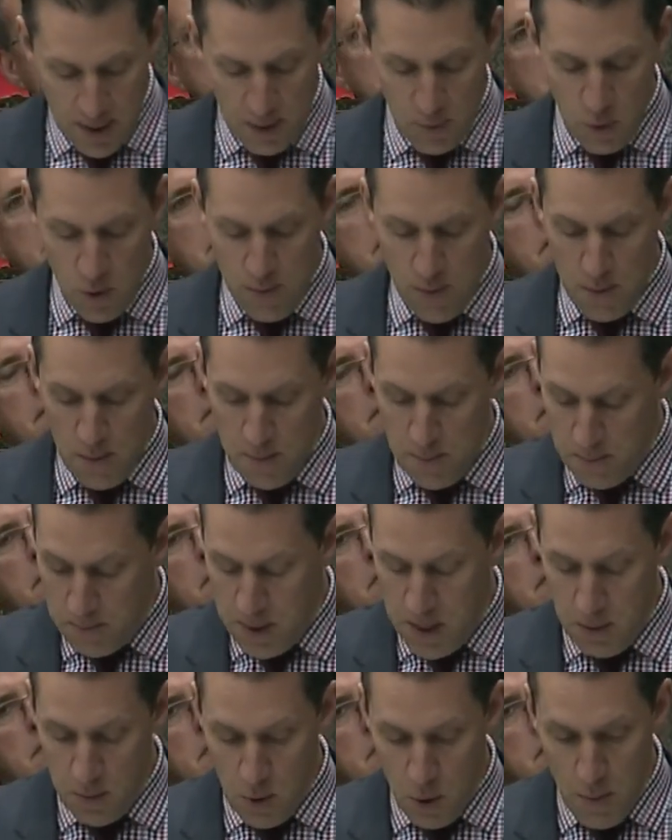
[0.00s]
But let rem
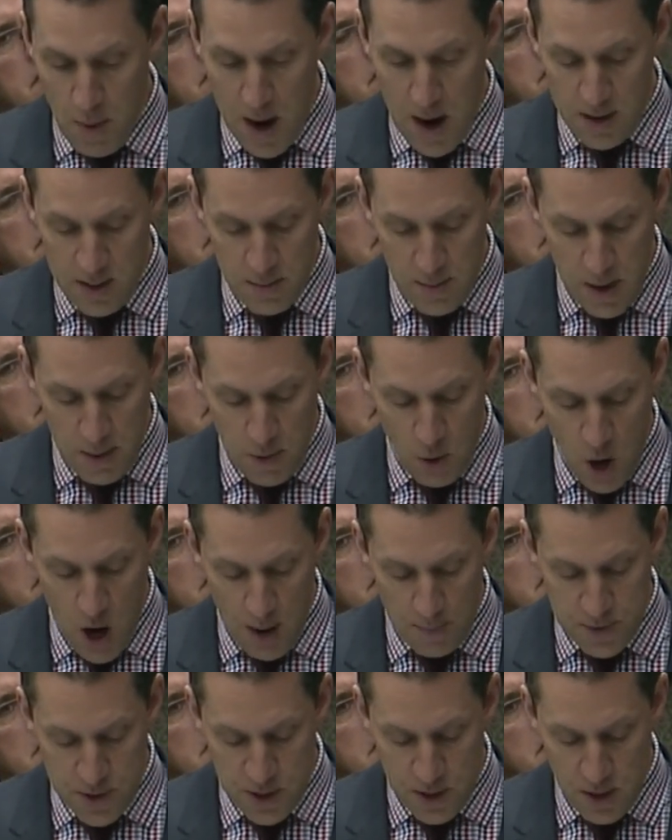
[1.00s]
me remind the member
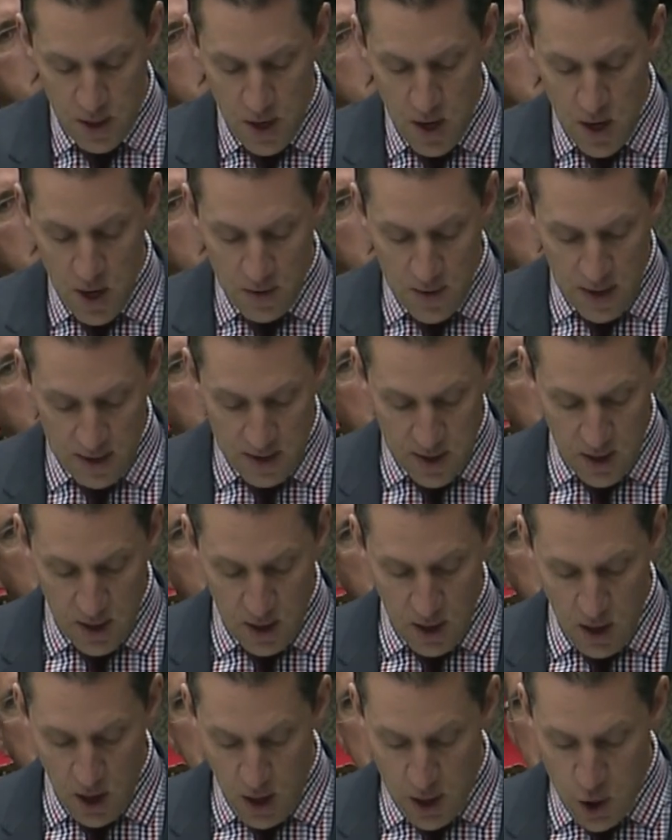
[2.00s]
opposite that
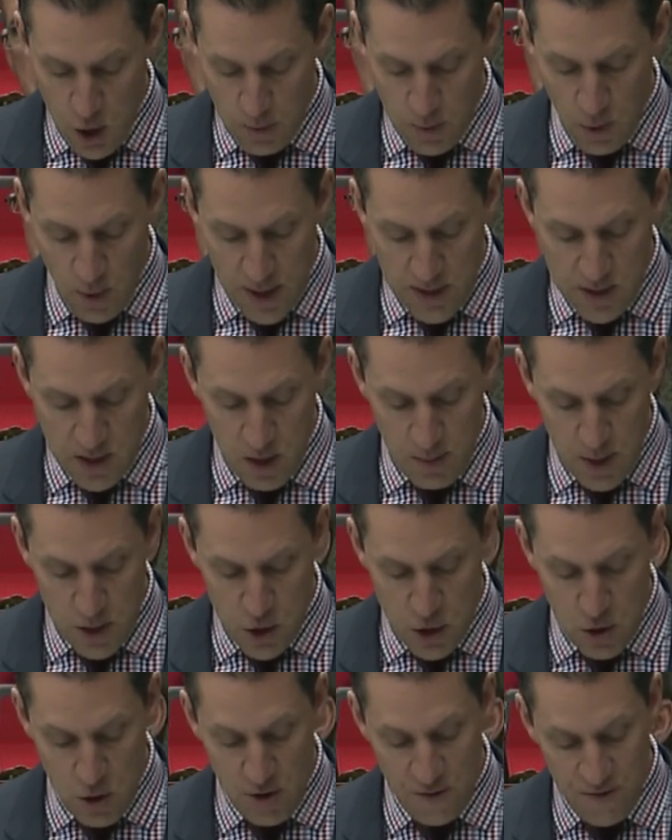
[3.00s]
the Human Rights
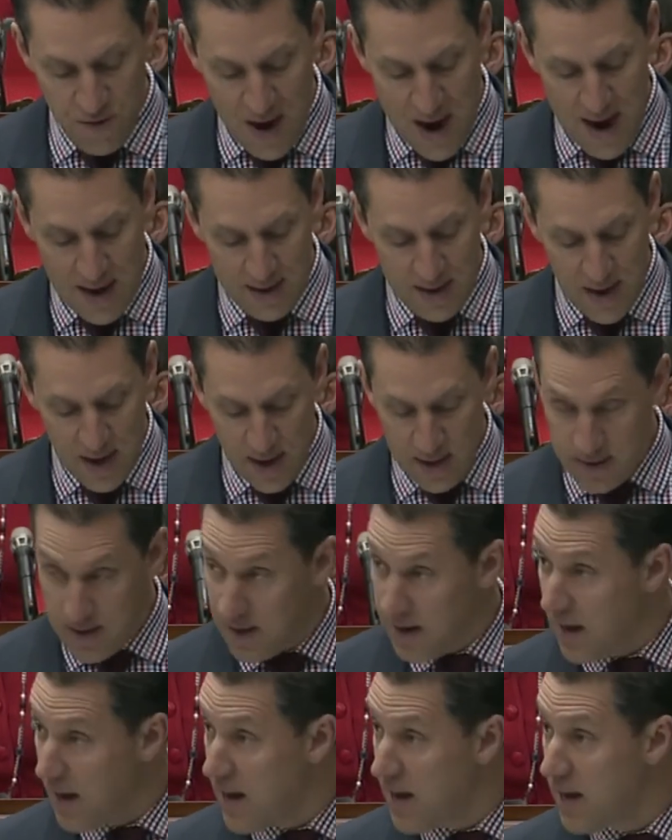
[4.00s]
Commissioner, in fact,
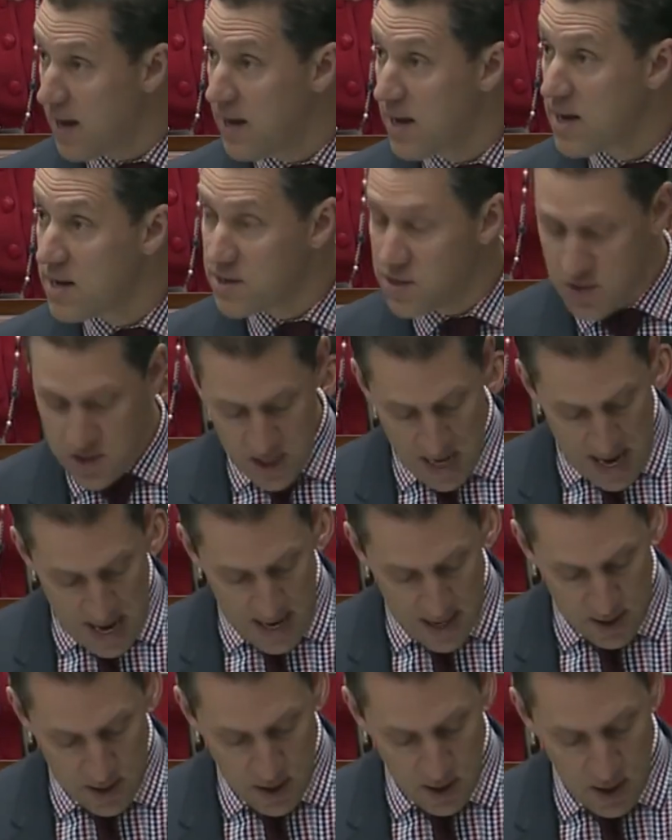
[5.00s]
today
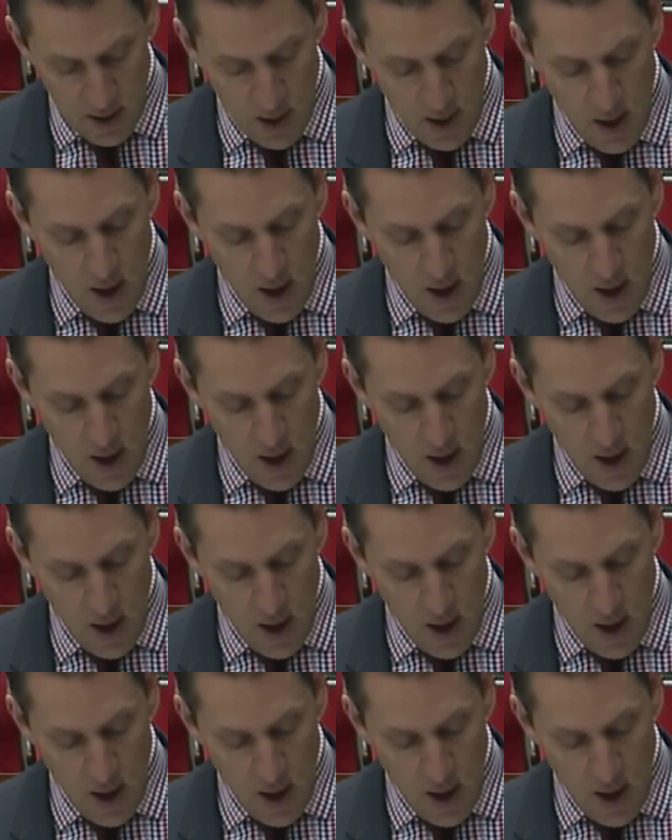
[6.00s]
said